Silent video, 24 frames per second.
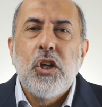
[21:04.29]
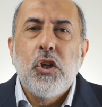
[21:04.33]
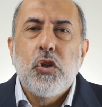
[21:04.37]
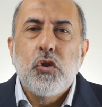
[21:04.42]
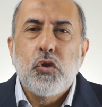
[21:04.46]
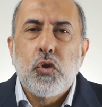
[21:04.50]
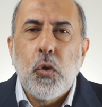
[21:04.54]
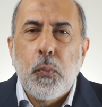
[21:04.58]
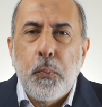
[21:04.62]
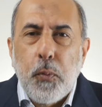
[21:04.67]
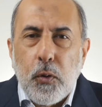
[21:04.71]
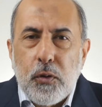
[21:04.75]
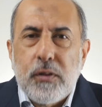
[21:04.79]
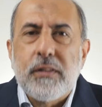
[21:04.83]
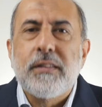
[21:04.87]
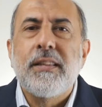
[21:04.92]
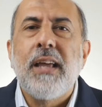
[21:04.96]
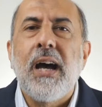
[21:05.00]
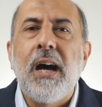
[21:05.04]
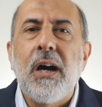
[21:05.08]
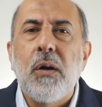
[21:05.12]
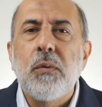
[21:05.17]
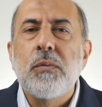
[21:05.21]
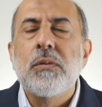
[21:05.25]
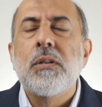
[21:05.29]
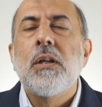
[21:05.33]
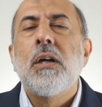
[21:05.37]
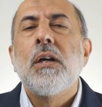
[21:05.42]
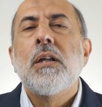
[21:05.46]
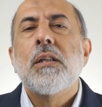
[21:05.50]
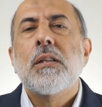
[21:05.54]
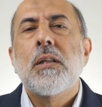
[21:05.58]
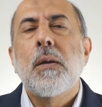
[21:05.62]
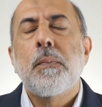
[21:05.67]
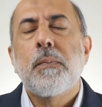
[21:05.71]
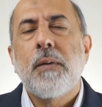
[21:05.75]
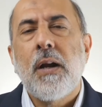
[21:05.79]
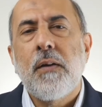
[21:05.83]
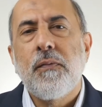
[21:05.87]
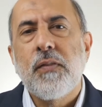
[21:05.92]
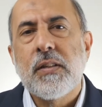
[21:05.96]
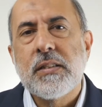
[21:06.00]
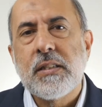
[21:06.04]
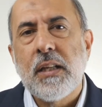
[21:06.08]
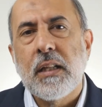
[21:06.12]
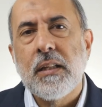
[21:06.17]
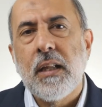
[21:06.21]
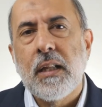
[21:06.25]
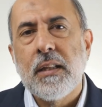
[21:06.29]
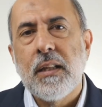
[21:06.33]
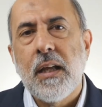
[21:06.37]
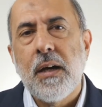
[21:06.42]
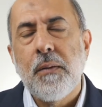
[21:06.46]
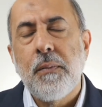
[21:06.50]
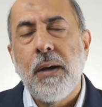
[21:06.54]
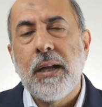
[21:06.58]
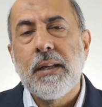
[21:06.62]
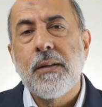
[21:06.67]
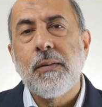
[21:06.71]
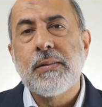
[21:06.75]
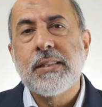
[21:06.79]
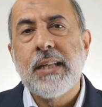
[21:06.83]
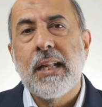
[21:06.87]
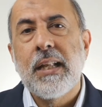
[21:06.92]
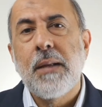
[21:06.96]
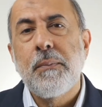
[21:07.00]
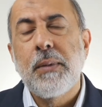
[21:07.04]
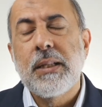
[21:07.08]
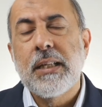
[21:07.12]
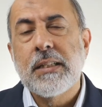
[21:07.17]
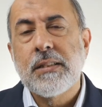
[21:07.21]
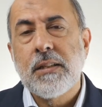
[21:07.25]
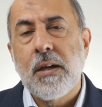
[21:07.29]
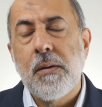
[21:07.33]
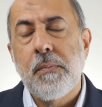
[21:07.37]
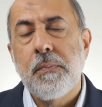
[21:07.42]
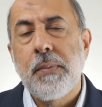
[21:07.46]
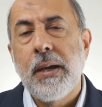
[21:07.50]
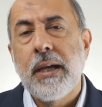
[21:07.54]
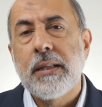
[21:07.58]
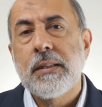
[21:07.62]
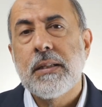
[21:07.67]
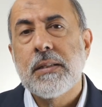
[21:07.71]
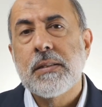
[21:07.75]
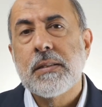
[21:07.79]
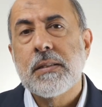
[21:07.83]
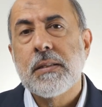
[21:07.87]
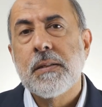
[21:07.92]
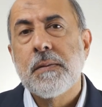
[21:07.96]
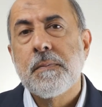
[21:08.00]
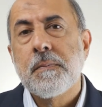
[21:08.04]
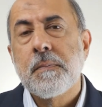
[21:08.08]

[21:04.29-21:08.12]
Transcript: to put down the Prophet sallallahu alaihi wasallam and his companions.